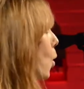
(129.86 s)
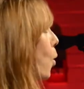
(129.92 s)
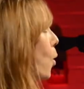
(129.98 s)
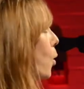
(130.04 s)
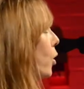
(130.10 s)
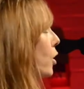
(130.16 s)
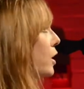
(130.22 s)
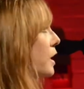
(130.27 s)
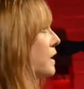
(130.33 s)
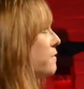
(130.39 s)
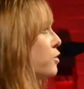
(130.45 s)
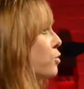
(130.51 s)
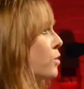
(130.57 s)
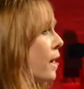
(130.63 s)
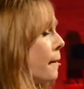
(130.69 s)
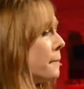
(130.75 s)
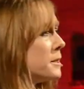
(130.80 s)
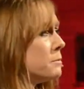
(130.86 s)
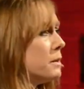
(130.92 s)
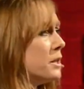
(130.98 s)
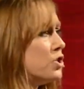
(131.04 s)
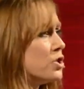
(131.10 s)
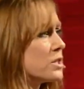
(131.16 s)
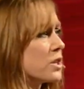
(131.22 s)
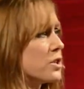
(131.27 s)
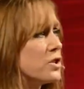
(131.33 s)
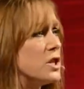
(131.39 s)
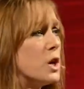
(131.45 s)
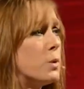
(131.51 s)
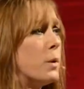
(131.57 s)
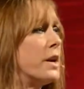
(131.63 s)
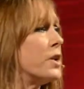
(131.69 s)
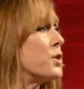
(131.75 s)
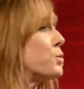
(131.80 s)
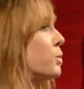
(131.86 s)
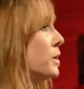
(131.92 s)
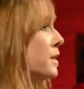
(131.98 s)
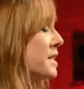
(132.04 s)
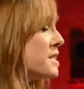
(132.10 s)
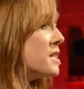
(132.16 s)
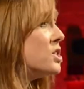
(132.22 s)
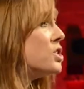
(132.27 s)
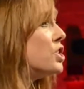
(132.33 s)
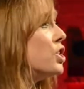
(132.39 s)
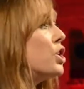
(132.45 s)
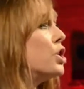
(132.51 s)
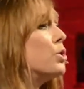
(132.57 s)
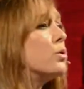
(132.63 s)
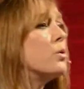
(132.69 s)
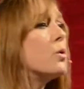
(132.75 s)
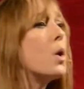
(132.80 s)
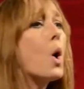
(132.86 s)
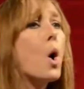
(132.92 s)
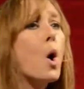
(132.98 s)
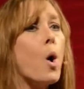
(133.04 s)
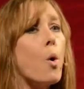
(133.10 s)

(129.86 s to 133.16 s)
or if you come to me just because no one else will listen to you,